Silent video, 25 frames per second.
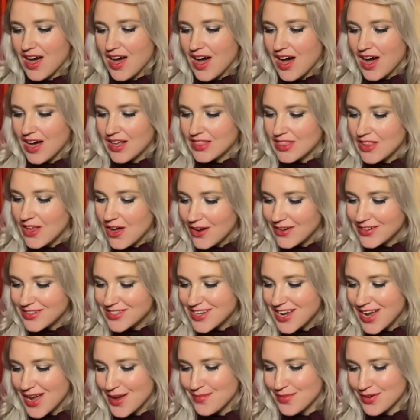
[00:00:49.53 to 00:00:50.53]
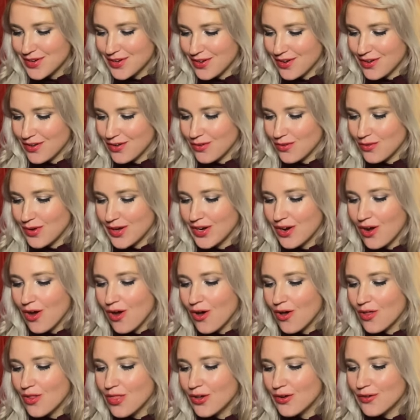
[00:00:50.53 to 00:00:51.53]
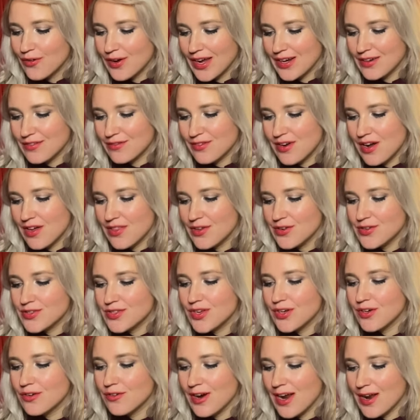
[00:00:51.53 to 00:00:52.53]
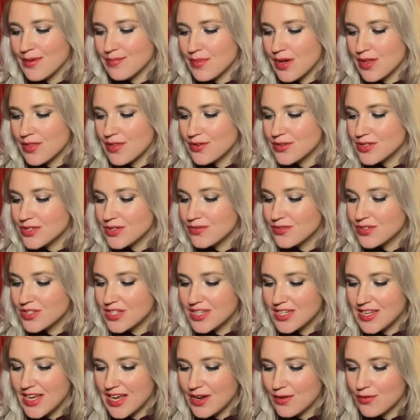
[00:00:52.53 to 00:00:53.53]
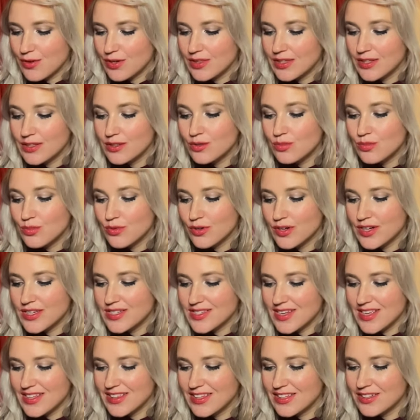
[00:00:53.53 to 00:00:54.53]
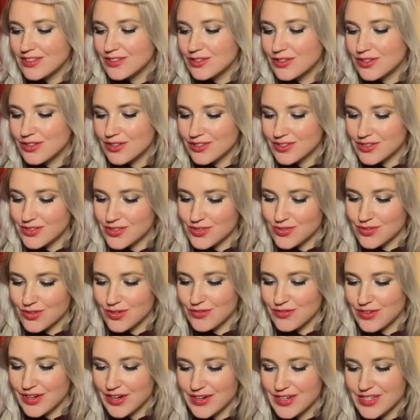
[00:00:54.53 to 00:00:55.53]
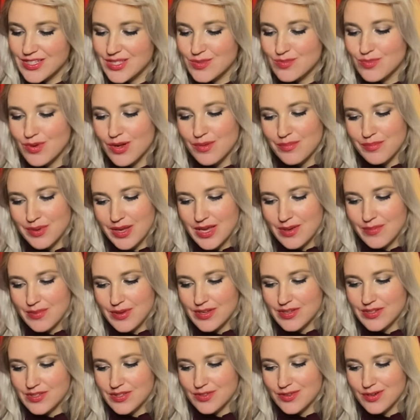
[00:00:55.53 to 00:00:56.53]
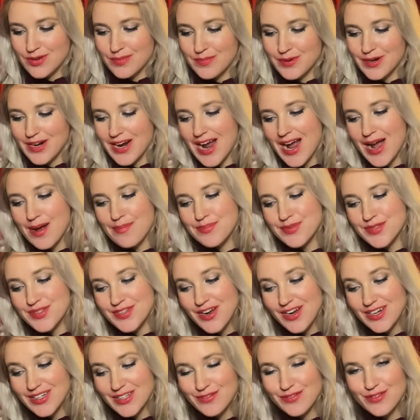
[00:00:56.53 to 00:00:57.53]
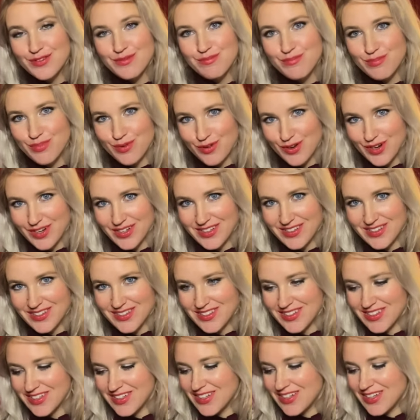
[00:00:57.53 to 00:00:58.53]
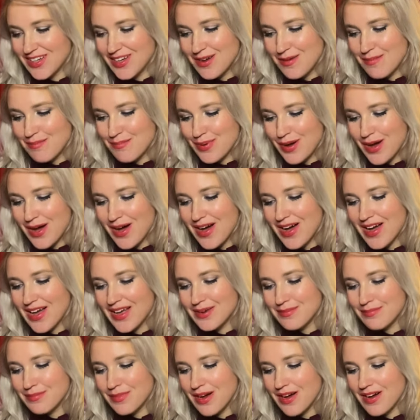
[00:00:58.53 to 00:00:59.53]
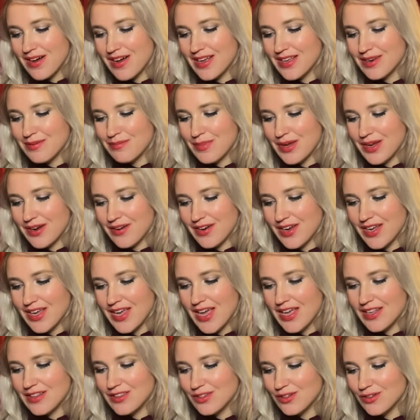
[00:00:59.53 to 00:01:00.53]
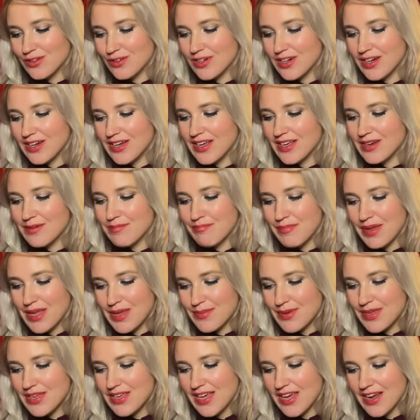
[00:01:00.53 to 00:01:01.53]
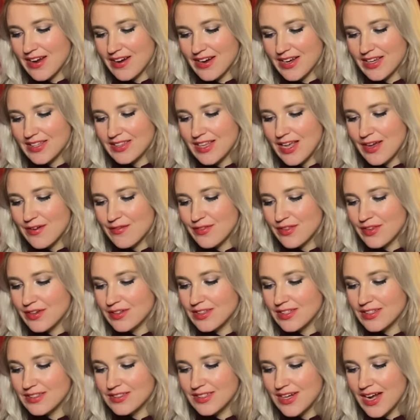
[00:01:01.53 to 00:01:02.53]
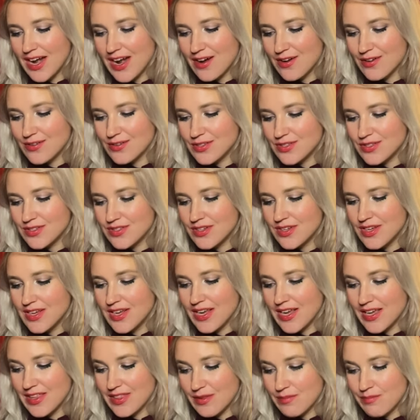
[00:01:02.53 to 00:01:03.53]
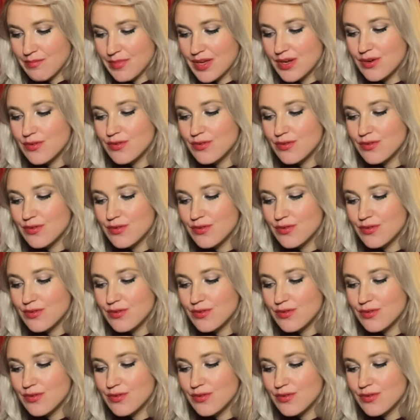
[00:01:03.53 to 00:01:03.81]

A long time ago, when all the grandfathers and grandmothers of today were little boys and little girls, or very small babies, or perhaps not even born, Pa and Ma and Mary and Laura and baby Carrie left their little house in the big